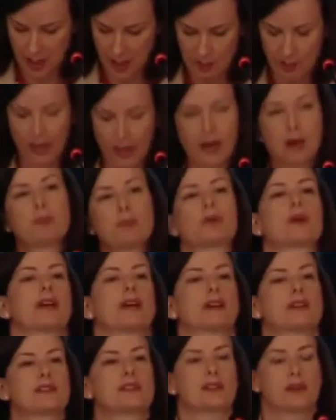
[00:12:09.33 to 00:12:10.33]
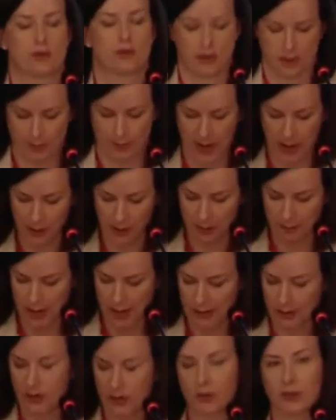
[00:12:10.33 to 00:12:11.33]
by operating solar-powered
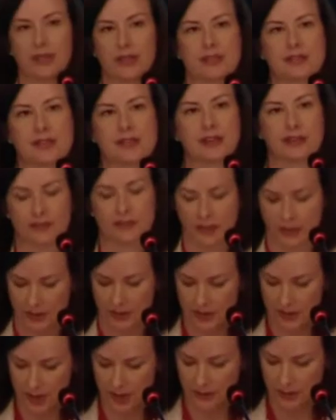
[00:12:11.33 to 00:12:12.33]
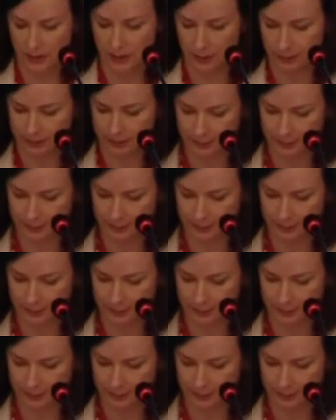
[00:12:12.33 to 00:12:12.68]
microgrids at the village level.